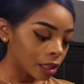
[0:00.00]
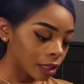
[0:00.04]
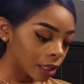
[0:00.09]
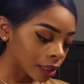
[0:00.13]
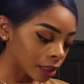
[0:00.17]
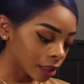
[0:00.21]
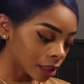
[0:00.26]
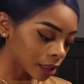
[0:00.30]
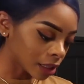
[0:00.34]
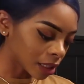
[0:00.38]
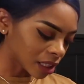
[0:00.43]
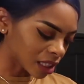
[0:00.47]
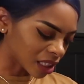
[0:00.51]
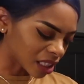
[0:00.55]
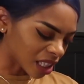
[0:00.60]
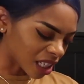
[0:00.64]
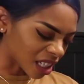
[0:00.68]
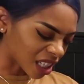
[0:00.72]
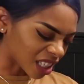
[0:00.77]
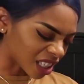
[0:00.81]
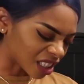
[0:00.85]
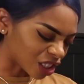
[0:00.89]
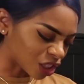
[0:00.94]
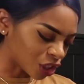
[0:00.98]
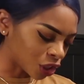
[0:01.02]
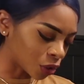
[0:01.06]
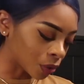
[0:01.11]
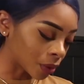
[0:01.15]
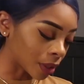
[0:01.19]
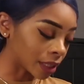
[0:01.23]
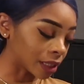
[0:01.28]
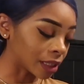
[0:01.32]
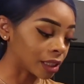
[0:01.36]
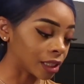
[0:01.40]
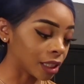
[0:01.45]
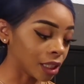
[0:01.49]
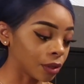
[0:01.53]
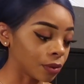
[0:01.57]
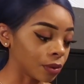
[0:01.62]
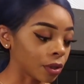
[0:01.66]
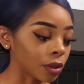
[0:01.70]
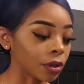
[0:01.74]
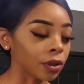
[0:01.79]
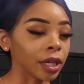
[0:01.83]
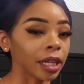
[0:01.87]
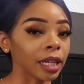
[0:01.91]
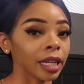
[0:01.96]
This is a size US
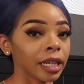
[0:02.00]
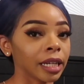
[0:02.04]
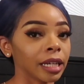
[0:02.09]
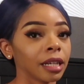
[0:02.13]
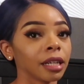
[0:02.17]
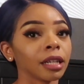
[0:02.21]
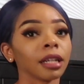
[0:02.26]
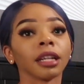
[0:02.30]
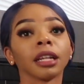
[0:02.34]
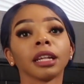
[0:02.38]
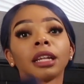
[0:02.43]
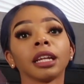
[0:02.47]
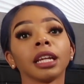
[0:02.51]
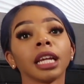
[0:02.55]
0, and